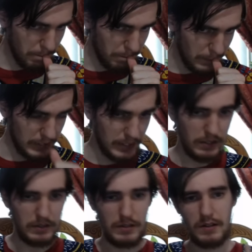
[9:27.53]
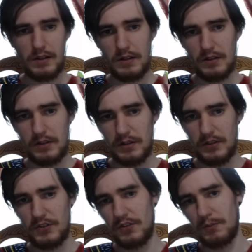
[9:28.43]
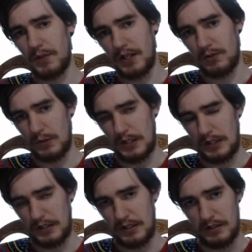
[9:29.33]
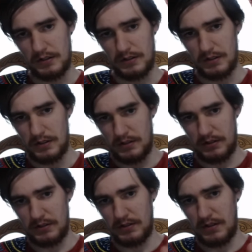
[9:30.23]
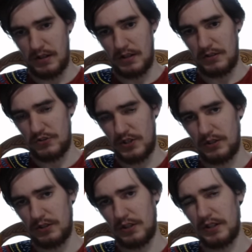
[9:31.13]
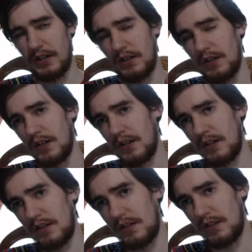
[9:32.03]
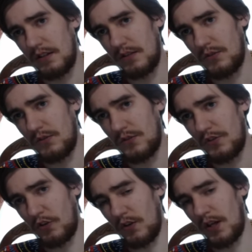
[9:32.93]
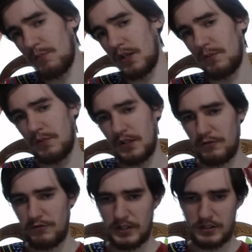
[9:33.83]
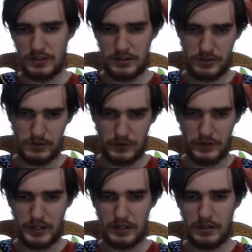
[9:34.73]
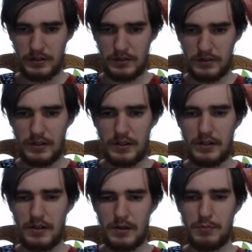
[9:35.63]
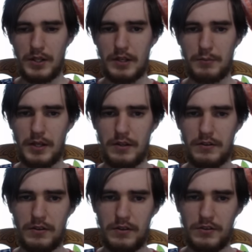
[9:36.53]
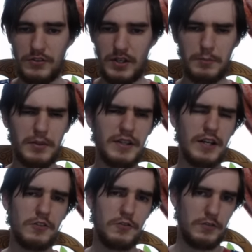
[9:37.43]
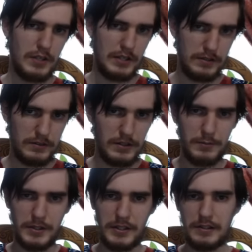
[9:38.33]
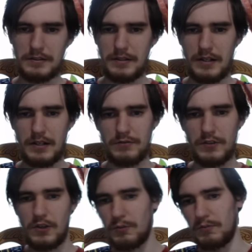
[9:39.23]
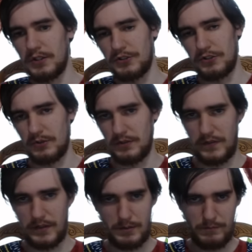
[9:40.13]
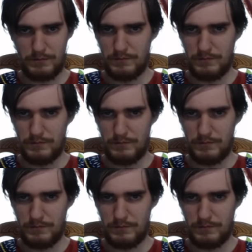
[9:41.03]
again, this is a man wearing it in the trailer here, so that might be a fictional thing on the Black Panther side, but that's fine. I mean, I have no issue with them